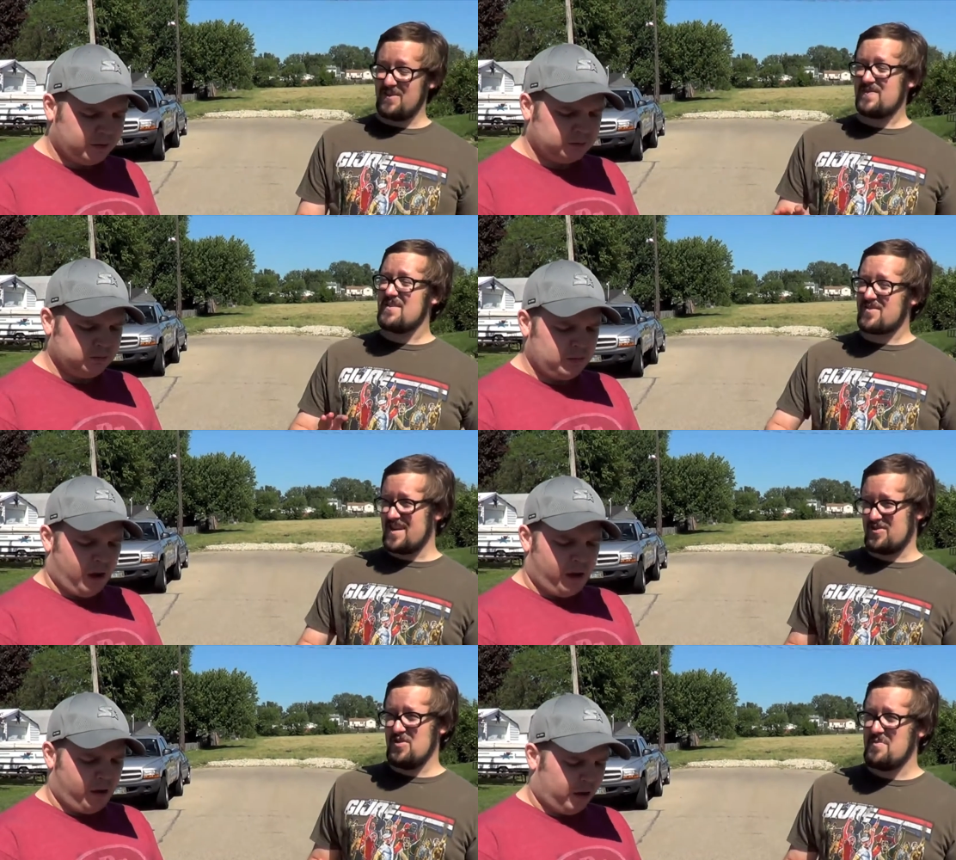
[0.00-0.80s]
Speaker 1: the
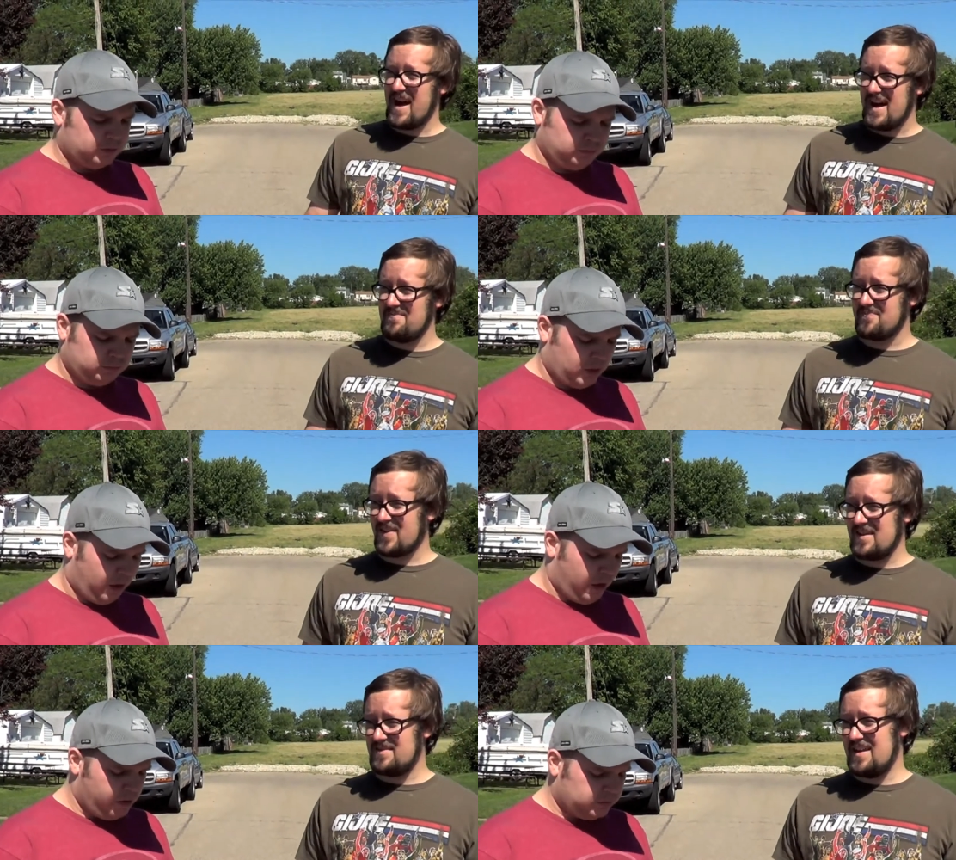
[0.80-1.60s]
flavor's not too bad,
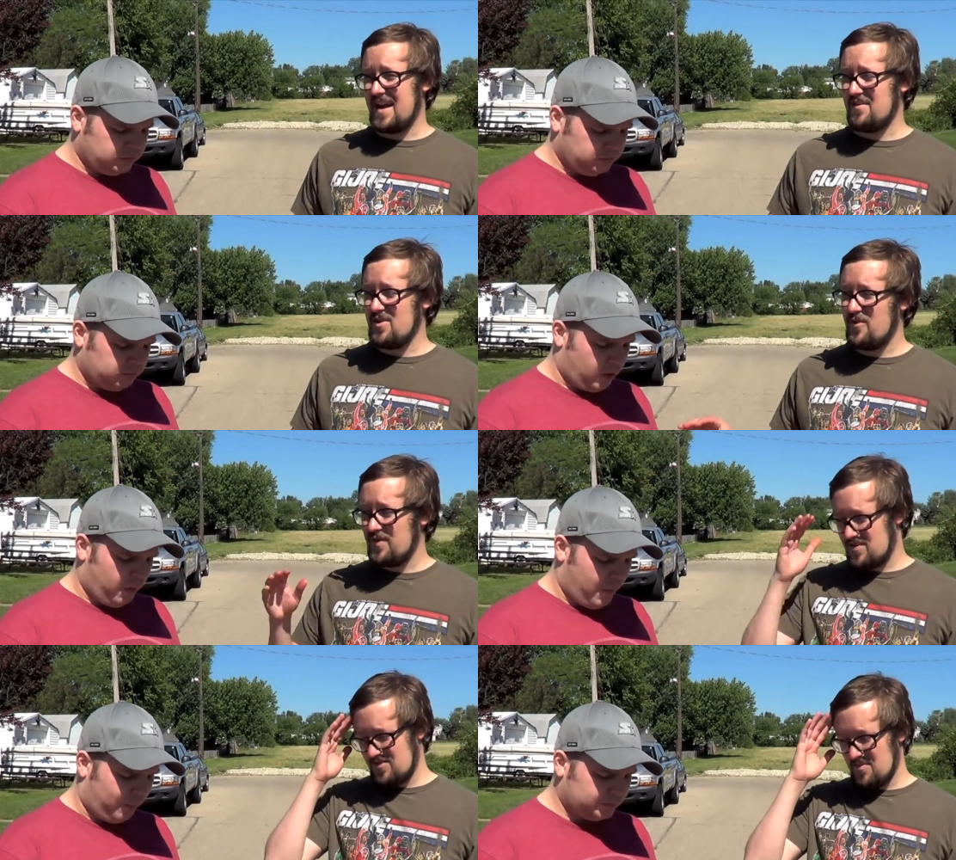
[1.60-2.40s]
and I don't know
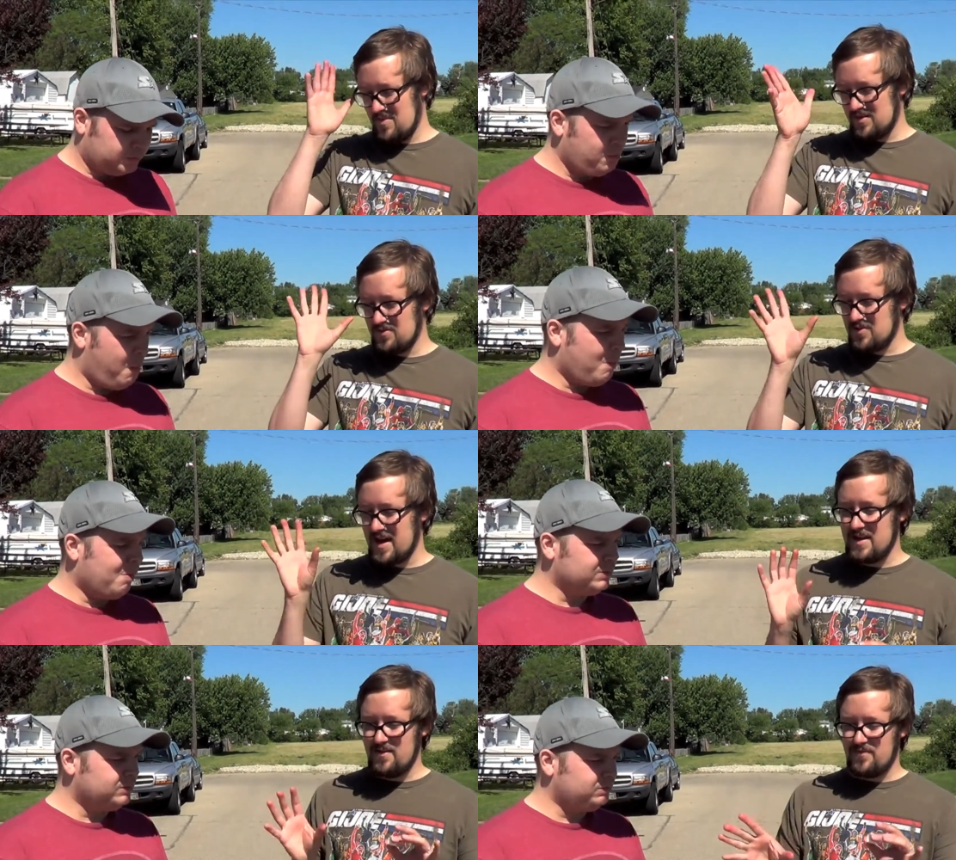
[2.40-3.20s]
if it's just a mental
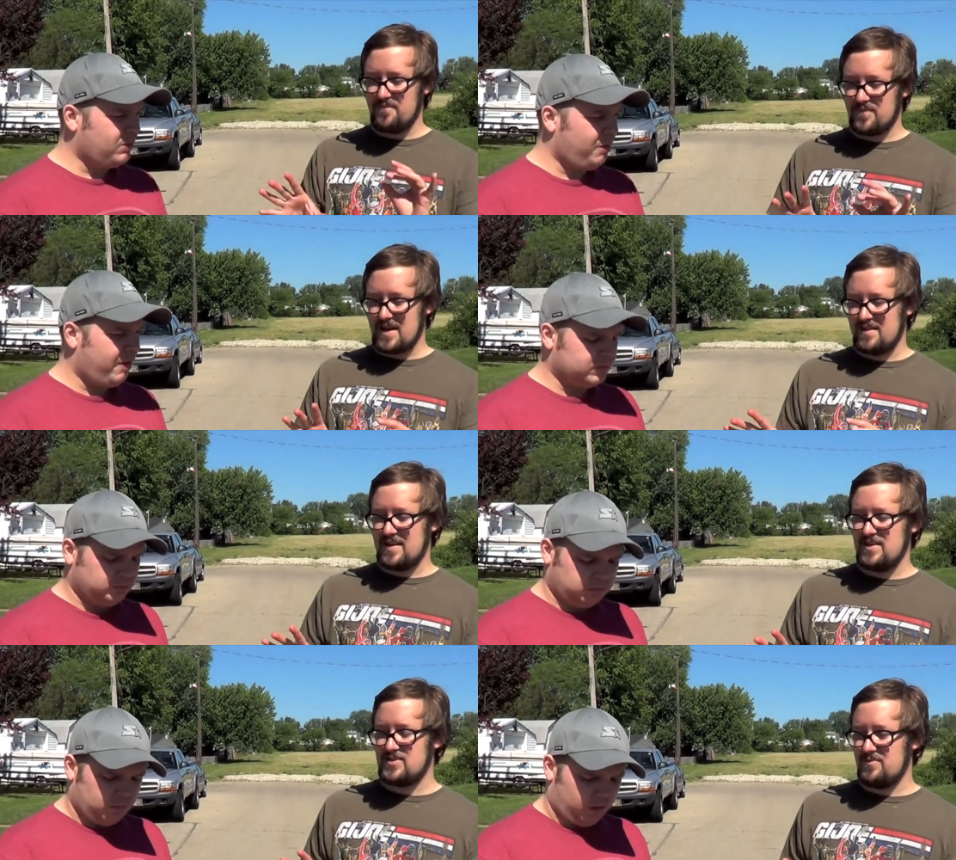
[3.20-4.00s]
kind of
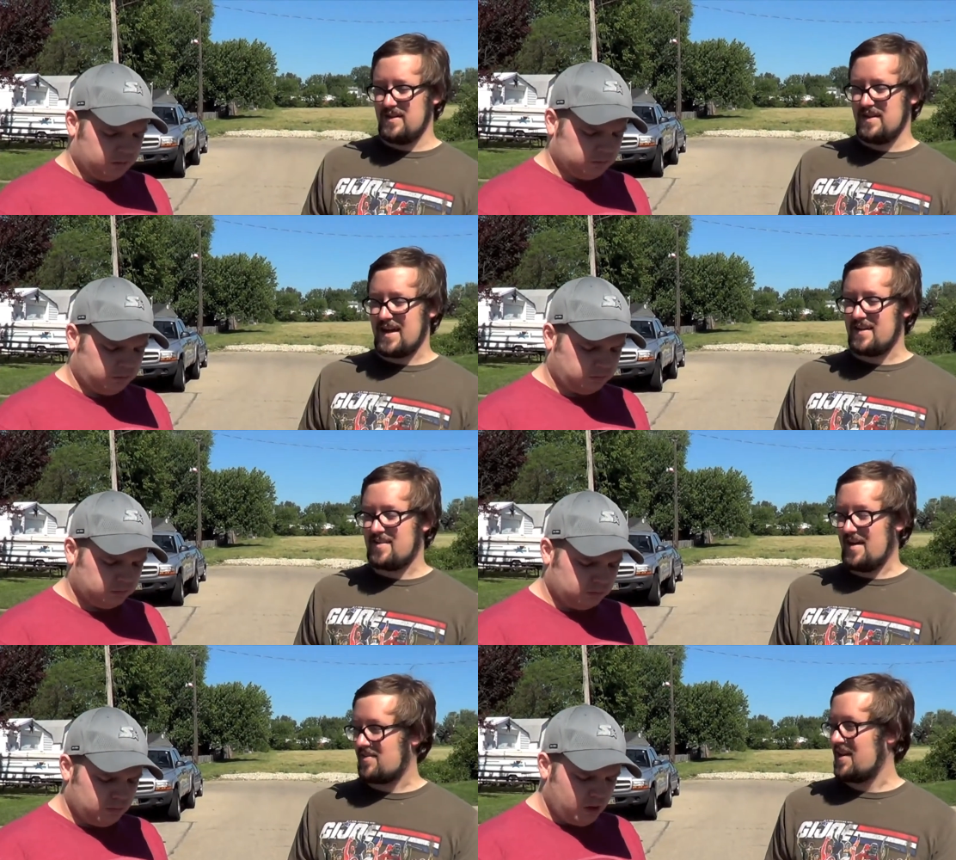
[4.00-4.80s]
connotation, but it
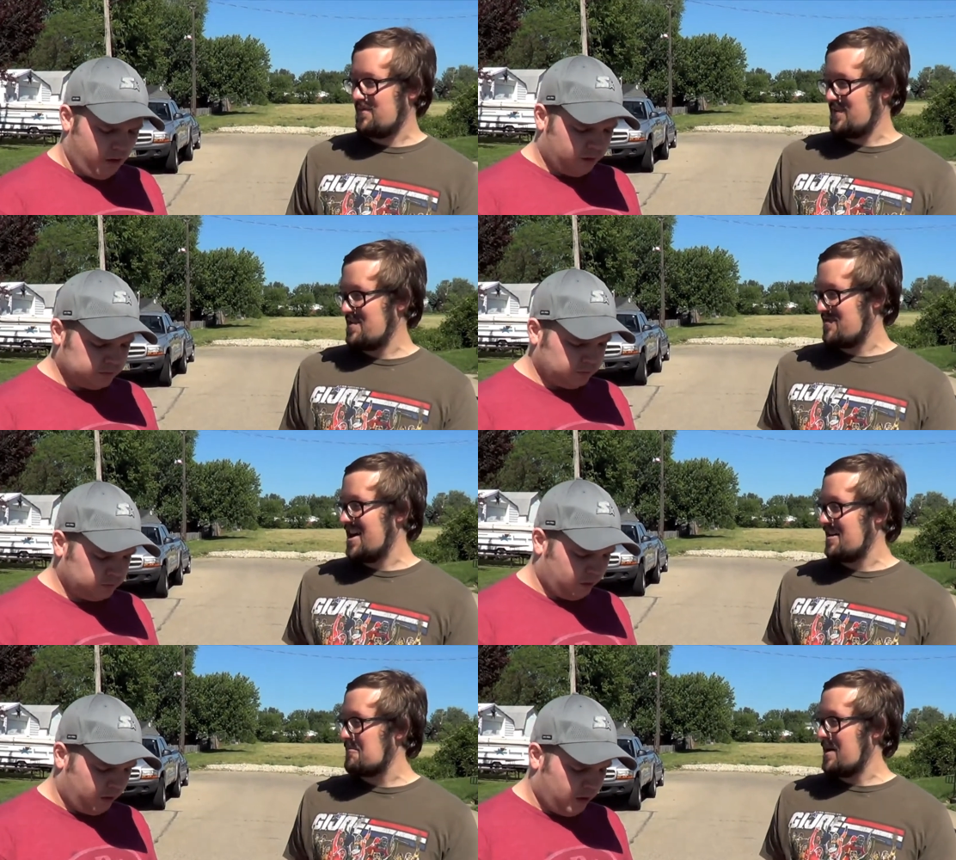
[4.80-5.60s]
kind of tastes like
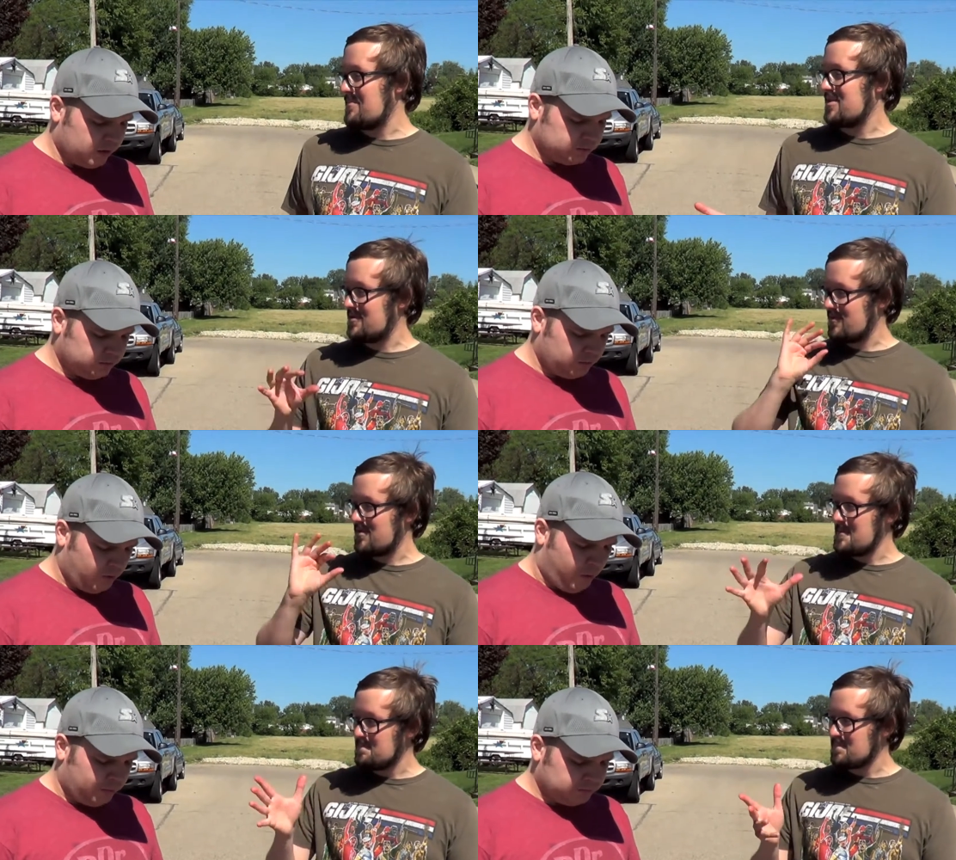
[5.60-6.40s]
Flav-or-Ice
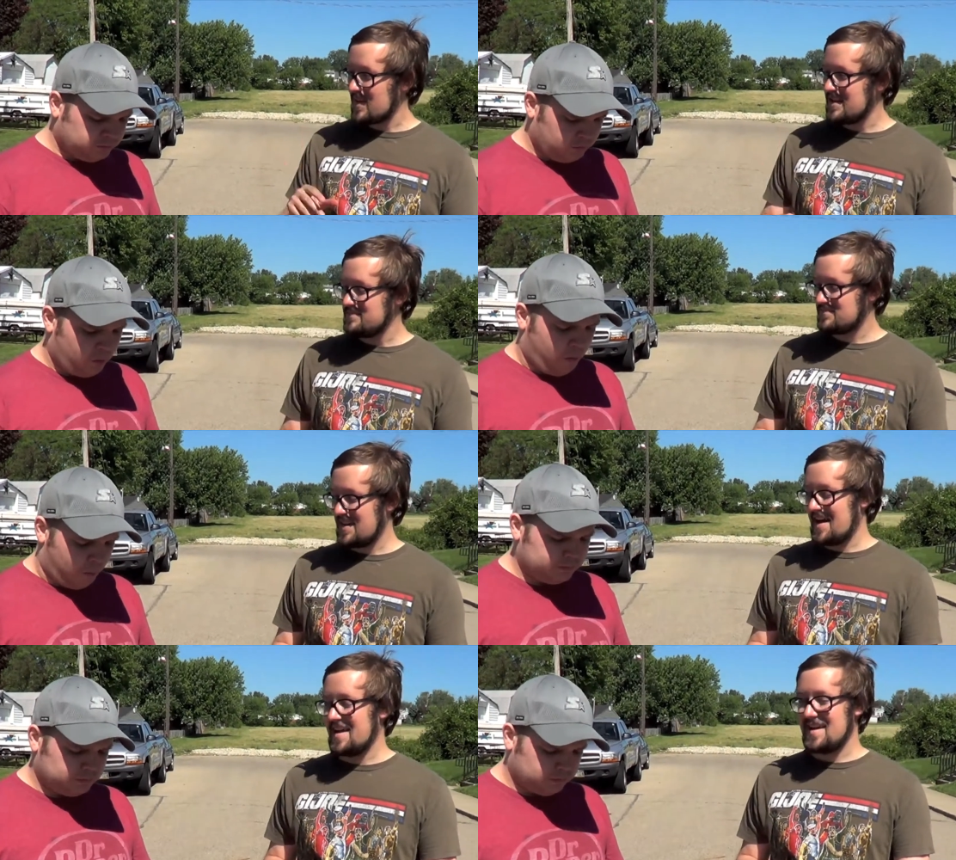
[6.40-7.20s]
popsicles.
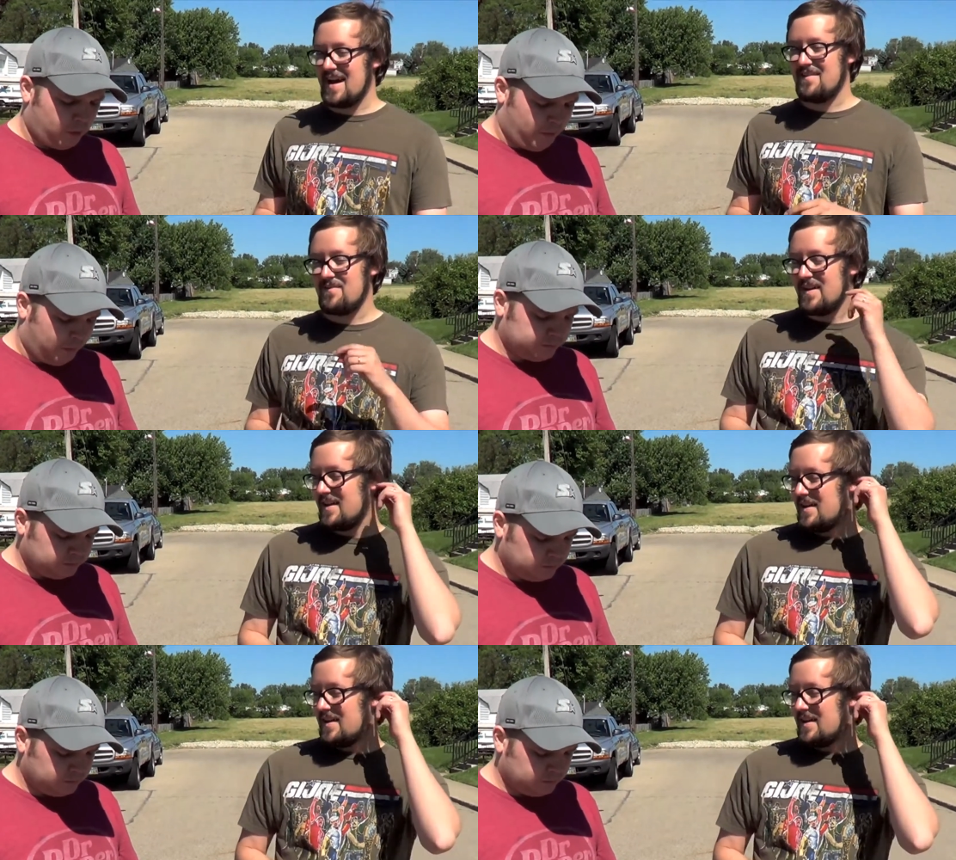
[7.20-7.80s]
Like I can kind of,